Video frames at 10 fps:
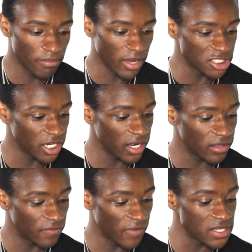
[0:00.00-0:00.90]
my shade
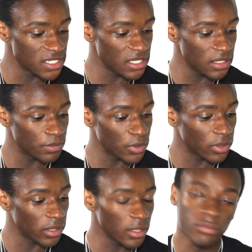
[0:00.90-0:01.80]
in the Fenty
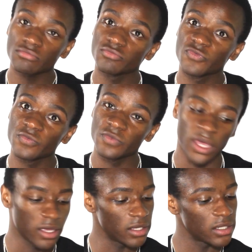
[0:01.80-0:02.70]
Beauty
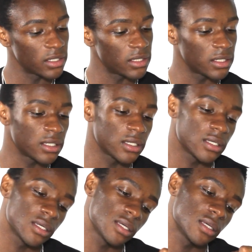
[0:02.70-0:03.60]

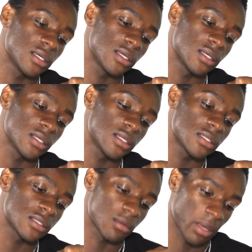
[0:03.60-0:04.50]

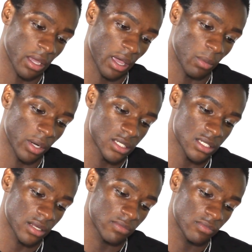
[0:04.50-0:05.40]
is, my God, what
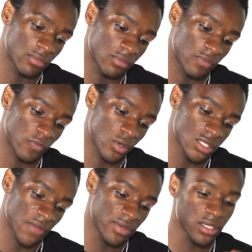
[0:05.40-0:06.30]
is it?
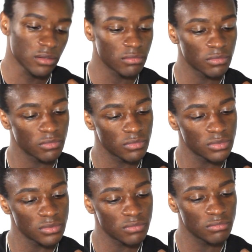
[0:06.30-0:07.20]
470?
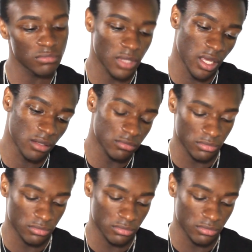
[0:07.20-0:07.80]
Yeah.